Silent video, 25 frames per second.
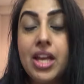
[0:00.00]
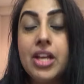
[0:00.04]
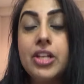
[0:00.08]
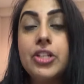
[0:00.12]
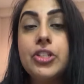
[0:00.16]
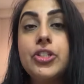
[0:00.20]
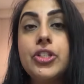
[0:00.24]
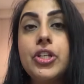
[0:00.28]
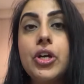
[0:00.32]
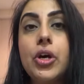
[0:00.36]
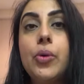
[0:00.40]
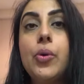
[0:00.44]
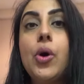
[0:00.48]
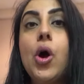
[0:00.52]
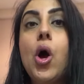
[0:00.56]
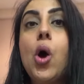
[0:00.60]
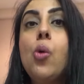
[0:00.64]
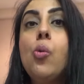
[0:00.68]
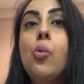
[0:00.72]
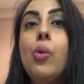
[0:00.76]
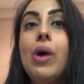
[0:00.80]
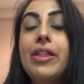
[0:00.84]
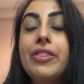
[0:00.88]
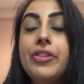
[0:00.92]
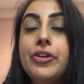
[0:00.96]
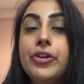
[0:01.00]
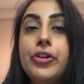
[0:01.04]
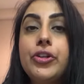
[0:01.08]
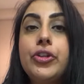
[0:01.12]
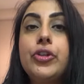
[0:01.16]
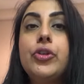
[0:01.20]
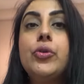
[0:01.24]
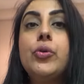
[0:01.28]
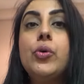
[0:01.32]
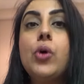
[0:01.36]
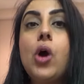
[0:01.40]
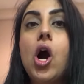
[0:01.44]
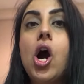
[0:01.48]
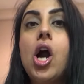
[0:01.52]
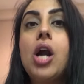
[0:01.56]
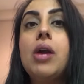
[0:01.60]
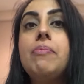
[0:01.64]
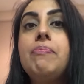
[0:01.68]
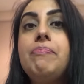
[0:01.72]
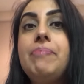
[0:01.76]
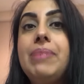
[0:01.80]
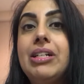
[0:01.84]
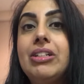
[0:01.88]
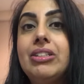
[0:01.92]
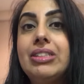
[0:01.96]
So whether you are
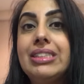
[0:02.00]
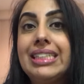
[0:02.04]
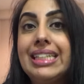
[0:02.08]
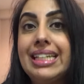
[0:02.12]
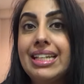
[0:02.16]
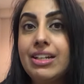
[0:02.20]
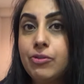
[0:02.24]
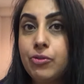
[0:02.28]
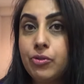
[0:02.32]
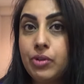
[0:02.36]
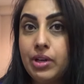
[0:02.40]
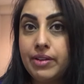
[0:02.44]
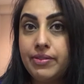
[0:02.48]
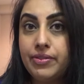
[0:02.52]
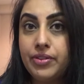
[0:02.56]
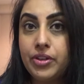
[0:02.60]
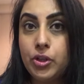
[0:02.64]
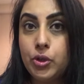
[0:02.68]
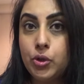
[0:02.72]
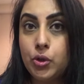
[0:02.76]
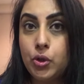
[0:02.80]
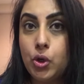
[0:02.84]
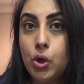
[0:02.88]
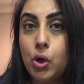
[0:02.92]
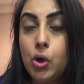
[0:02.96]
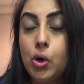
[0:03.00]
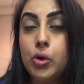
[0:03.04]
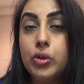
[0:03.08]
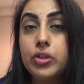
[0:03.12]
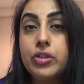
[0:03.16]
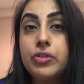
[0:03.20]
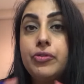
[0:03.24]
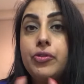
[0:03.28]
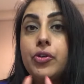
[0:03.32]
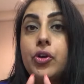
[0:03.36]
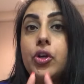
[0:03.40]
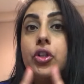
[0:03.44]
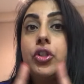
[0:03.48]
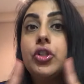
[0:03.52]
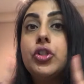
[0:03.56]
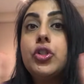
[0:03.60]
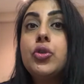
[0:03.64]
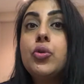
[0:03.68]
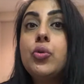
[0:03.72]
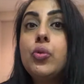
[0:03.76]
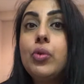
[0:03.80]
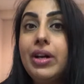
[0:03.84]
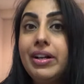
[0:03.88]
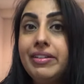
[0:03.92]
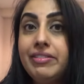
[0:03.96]
building revenue goals for
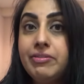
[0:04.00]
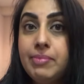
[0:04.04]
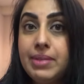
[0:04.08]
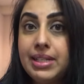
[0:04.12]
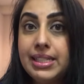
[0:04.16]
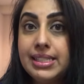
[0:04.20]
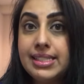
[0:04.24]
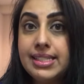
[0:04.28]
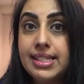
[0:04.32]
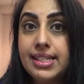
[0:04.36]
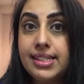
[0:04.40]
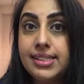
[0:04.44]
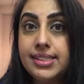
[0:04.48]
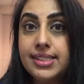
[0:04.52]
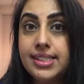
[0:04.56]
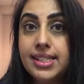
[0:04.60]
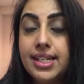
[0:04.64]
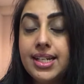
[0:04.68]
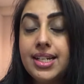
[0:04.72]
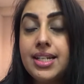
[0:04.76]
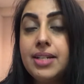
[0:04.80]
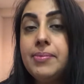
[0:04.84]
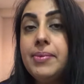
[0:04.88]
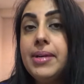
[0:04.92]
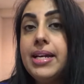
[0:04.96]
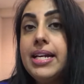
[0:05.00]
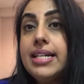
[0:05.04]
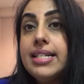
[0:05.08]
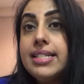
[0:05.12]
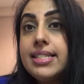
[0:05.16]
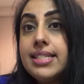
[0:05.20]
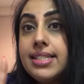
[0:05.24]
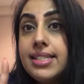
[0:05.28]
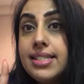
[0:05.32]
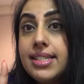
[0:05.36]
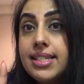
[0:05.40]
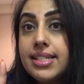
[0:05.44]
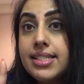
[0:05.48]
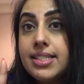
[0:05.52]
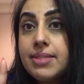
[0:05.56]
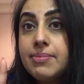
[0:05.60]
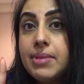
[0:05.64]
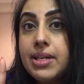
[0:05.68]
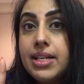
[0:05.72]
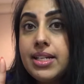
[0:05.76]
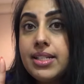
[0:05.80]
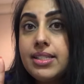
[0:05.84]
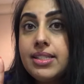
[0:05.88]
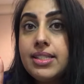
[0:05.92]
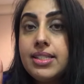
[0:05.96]
12 months at a time, 6
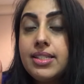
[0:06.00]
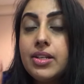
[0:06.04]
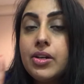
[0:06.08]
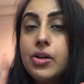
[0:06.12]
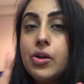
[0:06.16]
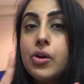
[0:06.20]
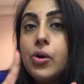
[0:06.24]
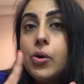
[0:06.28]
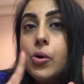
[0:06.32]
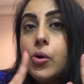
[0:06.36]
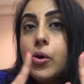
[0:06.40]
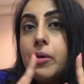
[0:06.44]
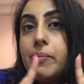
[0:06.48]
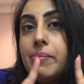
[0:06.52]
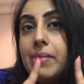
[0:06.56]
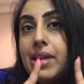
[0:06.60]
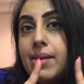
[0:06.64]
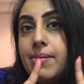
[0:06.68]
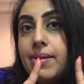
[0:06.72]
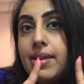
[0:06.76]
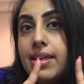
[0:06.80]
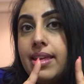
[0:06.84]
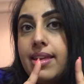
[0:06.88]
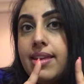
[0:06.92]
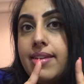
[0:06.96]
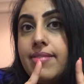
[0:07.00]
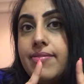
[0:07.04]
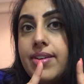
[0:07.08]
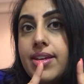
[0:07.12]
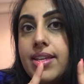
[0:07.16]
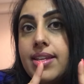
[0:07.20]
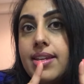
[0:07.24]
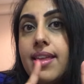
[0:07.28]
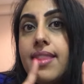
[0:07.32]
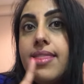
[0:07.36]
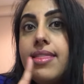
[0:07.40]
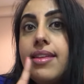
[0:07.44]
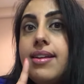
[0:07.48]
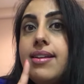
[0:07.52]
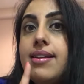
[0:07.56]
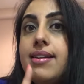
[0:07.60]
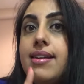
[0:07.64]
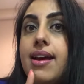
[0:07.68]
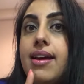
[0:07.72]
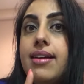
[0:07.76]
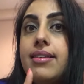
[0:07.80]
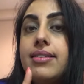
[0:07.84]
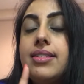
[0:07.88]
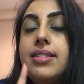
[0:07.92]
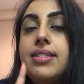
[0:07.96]
months, or maybe even the
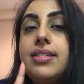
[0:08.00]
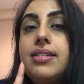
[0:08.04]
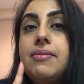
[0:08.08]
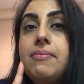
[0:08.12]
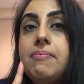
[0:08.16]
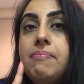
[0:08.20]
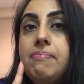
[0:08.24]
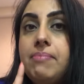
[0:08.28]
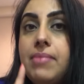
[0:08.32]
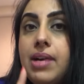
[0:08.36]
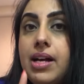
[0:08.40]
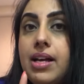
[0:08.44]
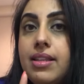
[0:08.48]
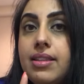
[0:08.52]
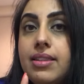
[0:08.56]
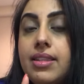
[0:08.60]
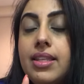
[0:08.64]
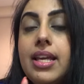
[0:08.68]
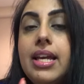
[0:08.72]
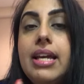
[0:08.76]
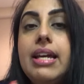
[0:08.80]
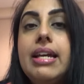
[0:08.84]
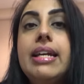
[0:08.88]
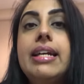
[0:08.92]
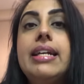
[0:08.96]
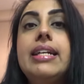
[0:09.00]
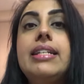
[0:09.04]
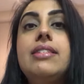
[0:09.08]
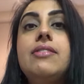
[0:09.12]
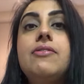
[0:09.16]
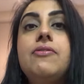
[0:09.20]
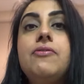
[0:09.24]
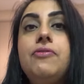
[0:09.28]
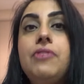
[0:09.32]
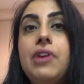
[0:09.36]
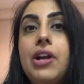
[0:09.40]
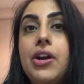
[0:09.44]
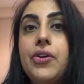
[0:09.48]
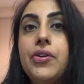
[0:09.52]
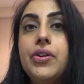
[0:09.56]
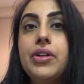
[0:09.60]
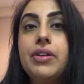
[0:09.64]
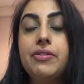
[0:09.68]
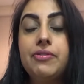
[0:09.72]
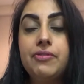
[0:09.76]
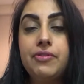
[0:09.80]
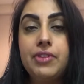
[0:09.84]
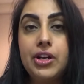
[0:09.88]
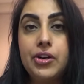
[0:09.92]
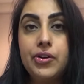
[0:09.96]
next month, it's very,
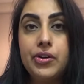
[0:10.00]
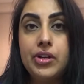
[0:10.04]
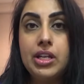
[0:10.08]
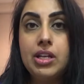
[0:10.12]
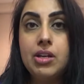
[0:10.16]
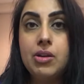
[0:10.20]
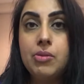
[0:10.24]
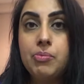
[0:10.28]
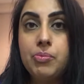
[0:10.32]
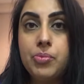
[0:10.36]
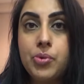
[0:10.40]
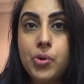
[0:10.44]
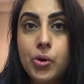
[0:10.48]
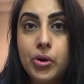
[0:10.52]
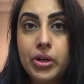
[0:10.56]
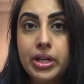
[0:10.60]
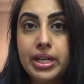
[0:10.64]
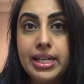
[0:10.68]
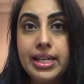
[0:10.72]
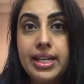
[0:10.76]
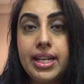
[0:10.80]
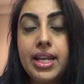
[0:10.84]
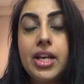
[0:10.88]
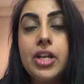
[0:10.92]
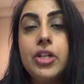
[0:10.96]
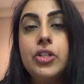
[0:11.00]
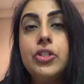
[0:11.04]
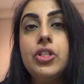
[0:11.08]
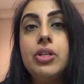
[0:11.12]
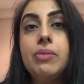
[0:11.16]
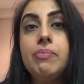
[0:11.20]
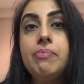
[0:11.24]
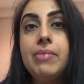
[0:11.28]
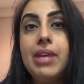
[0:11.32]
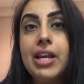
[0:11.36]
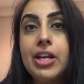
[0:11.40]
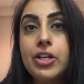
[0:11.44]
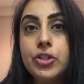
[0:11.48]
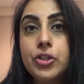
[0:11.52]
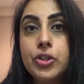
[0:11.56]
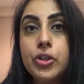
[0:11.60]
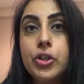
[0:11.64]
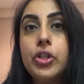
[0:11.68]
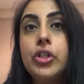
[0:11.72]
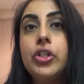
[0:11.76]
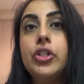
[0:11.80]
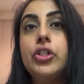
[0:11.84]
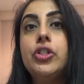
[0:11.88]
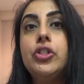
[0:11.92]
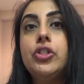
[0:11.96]
very important to make
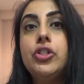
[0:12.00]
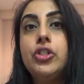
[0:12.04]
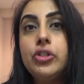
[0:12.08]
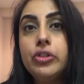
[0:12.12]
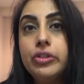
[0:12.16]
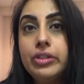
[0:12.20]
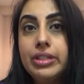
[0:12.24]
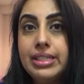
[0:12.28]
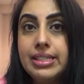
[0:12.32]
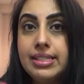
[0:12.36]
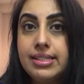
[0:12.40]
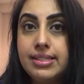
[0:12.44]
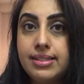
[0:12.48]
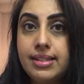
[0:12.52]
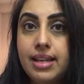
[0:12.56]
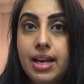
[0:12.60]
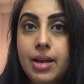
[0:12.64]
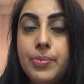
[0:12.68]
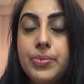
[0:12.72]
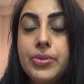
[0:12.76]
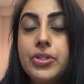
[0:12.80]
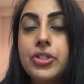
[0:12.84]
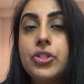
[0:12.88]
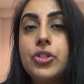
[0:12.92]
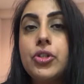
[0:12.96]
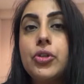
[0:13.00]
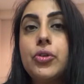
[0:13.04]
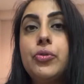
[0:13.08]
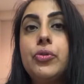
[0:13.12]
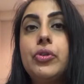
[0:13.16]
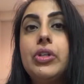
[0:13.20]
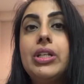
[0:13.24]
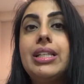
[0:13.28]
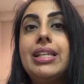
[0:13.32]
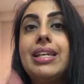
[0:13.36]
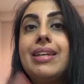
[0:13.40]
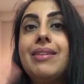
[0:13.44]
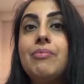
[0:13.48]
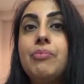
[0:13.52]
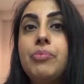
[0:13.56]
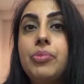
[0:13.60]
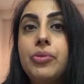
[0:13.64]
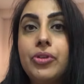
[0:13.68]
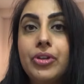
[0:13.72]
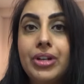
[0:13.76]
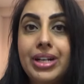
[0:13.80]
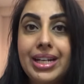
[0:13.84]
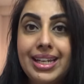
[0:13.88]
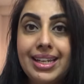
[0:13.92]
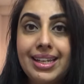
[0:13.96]
sure you do these steps to really
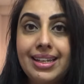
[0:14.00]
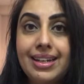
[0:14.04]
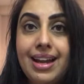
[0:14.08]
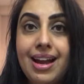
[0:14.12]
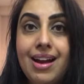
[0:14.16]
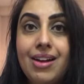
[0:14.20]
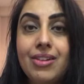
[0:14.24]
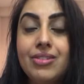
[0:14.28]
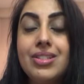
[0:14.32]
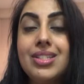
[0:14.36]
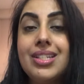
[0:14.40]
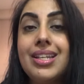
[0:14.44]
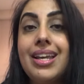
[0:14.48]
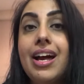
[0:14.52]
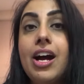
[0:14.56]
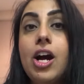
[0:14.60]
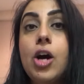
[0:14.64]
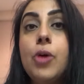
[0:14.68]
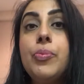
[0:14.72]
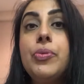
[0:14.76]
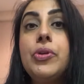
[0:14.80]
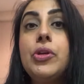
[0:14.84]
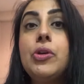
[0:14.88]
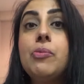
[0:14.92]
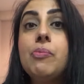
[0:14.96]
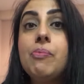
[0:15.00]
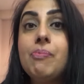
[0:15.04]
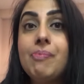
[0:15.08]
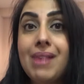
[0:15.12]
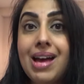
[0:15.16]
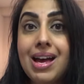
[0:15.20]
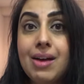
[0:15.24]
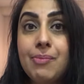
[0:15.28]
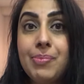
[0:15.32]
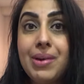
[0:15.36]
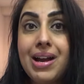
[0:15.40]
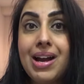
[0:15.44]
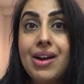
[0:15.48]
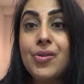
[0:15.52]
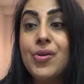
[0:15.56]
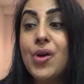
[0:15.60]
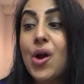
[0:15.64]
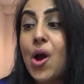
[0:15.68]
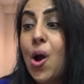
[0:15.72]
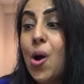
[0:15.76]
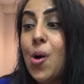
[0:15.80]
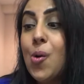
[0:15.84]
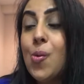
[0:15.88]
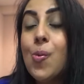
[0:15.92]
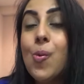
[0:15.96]
break it out to help you map out
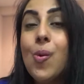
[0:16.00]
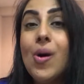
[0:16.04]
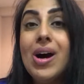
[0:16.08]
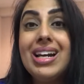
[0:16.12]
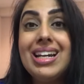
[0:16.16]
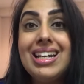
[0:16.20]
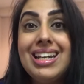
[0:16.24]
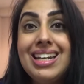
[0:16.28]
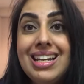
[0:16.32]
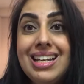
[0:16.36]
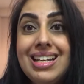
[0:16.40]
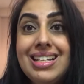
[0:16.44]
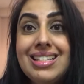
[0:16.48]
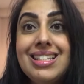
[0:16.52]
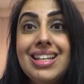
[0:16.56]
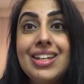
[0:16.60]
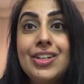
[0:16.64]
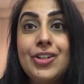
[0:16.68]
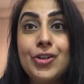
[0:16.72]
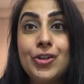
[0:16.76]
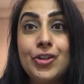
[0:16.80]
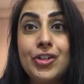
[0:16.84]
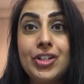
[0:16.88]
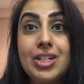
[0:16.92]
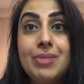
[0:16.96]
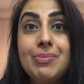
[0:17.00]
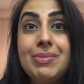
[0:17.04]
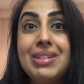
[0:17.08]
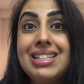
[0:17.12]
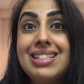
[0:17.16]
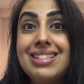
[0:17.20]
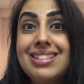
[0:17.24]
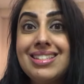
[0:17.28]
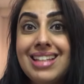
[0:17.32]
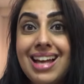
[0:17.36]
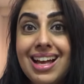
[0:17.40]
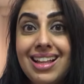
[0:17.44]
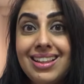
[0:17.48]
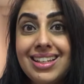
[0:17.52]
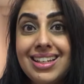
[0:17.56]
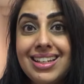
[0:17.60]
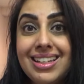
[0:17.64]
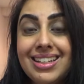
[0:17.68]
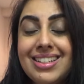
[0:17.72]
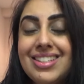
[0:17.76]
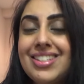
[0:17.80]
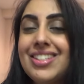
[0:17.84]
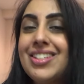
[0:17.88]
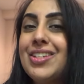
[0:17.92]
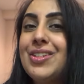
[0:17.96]
what it is that you're gonna be
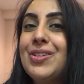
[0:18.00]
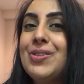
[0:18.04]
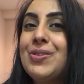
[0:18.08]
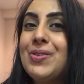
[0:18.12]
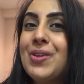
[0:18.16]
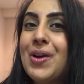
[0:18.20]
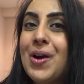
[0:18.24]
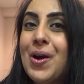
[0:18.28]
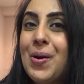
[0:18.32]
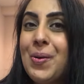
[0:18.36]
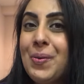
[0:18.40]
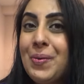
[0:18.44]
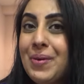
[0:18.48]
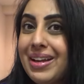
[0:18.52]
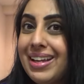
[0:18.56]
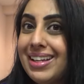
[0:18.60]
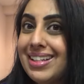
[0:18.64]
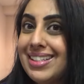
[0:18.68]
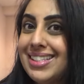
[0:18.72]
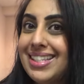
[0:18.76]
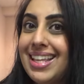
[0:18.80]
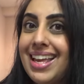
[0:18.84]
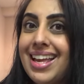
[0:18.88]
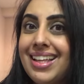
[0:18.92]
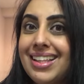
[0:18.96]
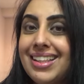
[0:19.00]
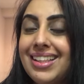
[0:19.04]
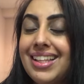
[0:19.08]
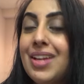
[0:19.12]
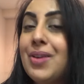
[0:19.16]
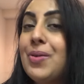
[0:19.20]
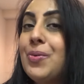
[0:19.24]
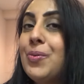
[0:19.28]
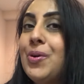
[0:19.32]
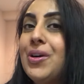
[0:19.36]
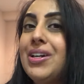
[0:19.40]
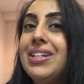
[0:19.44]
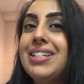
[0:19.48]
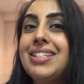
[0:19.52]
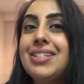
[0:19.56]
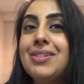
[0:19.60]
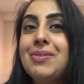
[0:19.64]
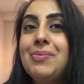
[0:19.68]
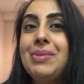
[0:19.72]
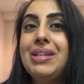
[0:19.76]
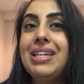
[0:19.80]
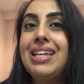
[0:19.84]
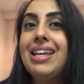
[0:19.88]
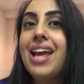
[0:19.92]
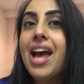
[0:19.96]
selling so you know exactly what to
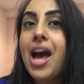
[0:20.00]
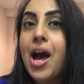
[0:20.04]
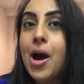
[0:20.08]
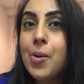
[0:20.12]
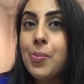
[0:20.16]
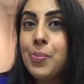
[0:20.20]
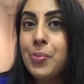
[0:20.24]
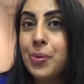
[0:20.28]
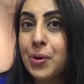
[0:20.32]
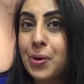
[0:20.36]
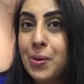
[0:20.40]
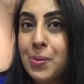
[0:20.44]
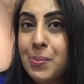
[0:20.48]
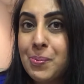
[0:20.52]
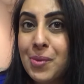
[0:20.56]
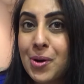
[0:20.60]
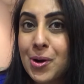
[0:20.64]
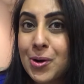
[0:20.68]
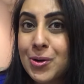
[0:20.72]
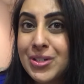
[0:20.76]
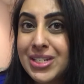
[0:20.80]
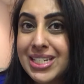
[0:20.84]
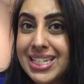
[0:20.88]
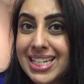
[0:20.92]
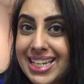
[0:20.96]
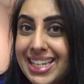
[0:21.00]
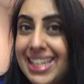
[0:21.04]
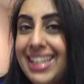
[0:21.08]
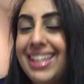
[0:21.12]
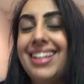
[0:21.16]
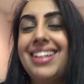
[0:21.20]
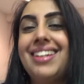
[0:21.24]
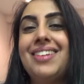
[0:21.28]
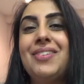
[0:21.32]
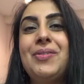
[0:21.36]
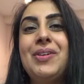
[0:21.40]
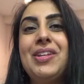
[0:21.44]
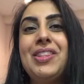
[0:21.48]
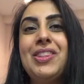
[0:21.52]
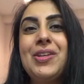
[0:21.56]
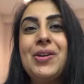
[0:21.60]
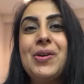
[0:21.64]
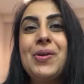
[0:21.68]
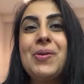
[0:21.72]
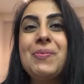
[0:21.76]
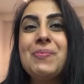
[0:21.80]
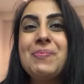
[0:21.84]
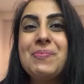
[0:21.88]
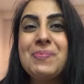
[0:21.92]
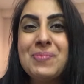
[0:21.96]
be promoting with
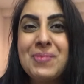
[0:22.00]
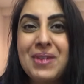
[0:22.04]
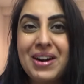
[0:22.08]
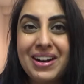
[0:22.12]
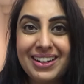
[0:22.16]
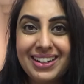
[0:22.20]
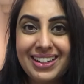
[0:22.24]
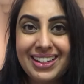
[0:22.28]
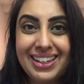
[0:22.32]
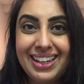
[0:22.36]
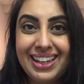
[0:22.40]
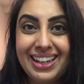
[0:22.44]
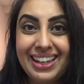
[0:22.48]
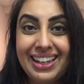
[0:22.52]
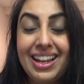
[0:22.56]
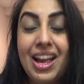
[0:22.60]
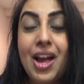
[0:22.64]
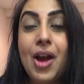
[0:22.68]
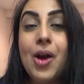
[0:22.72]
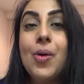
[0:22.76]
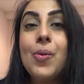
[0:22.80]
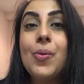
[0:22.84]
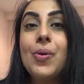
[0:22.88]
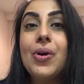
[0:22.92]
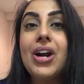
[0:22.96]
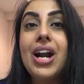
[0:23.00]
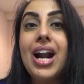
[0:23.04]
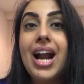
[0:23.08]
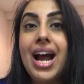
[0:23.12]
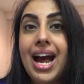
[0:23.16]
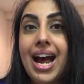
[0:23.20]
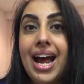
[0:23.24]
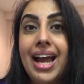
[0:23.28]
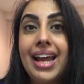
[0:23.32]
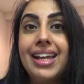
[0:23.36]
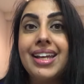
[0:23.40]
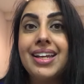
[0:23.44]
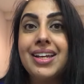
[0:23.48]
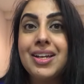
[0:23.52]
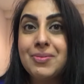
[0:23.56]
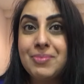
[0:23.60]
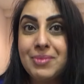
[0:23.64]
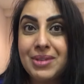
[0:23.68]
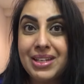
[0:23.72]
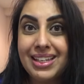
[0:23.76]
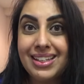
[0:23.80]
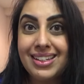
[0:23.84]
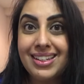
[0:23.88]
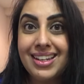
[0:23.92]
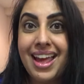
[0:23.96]
your marketing, where I come
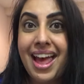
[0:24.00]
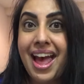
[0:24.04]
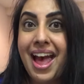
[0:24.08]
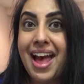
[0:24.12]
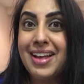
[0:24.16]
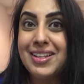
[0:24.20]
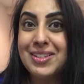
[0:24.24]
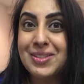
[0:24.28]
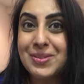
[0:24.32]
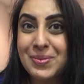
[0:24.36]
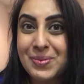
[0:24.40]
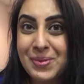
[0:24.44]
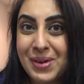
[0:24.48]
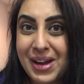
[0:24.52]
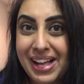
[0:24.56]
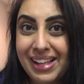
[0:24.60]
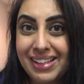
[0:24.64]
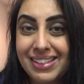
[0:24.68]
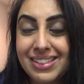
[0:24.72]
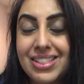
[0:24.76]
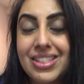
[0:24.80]
in as well.